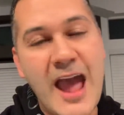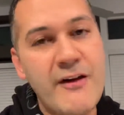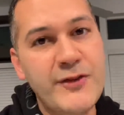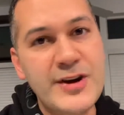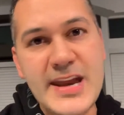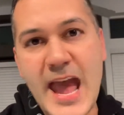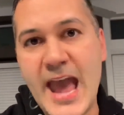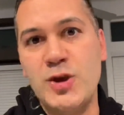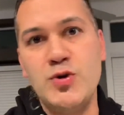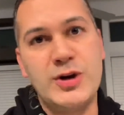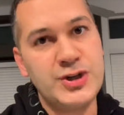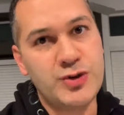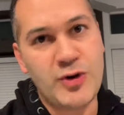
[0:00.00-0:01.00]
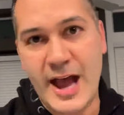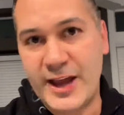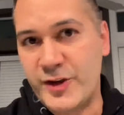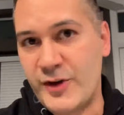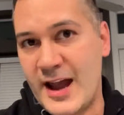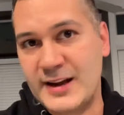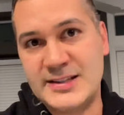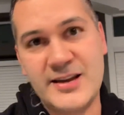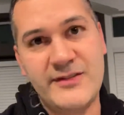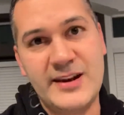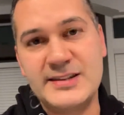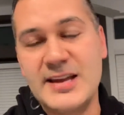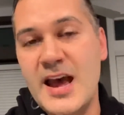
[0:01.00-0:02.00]
every day you can track your
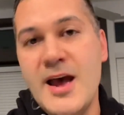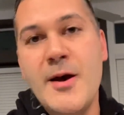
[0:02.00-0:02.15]
activities.